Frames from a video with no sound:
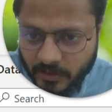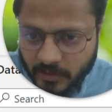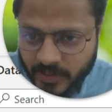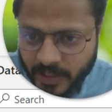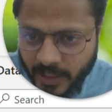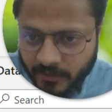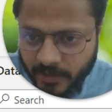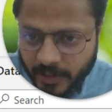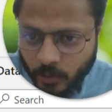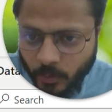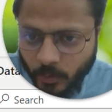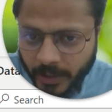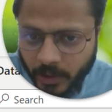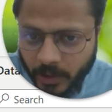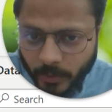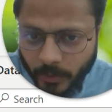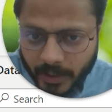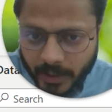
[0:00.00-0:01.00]
of January
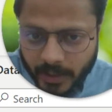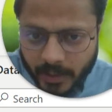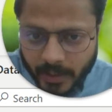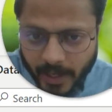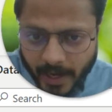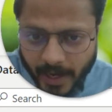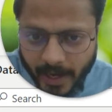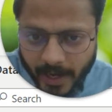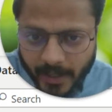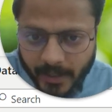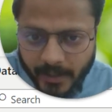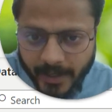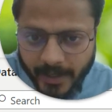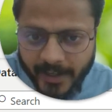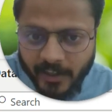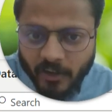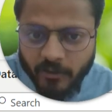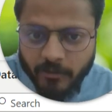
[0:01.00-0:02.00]
2020 and
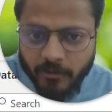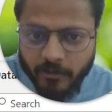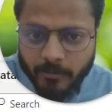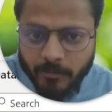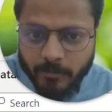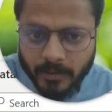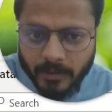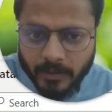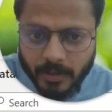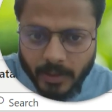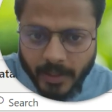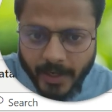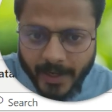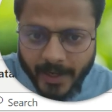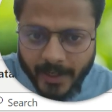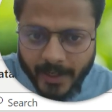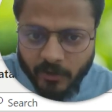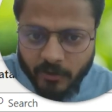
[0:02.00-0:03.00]
end of month.
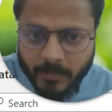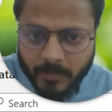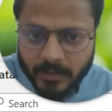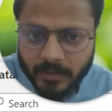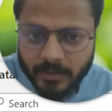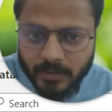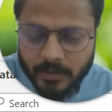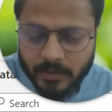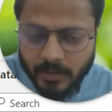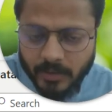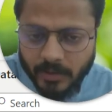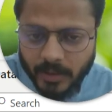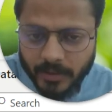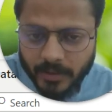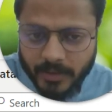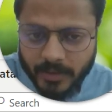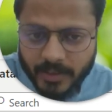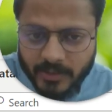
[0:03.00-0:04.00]
End of month,
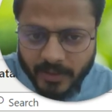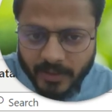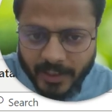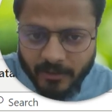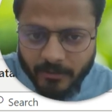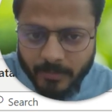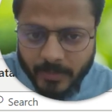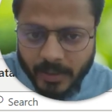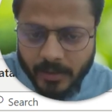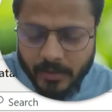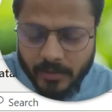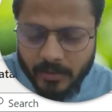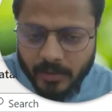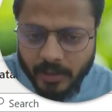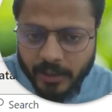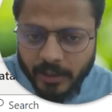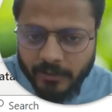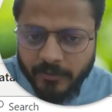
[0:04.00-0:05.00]
this will give me
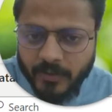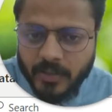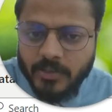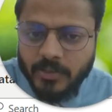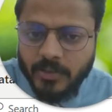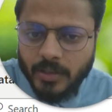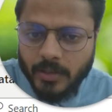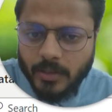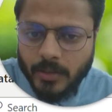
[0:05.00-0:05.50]
31st